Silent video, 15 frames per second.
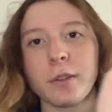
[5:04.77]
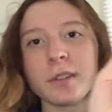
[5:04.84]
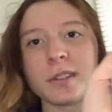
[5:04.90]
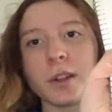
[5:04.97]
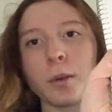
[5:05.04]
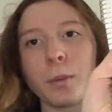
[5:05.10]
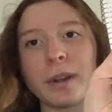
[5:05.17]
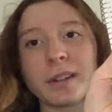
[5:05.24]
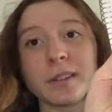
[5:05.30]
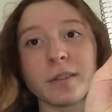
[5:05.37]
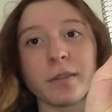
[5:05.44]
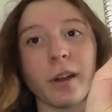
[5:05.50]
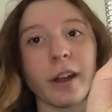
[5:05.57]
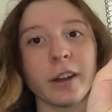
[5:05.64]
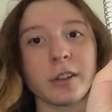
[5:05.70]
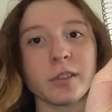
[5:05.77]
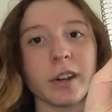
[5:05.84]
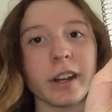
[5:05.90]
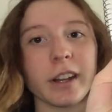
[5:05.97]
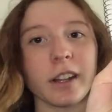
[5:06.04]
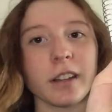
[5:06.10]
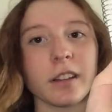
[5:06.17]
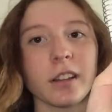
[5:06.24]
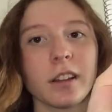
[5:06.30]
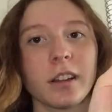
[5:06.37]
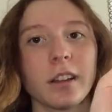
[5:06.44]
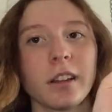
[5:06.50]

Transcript: he was a Winds of Fire dragon.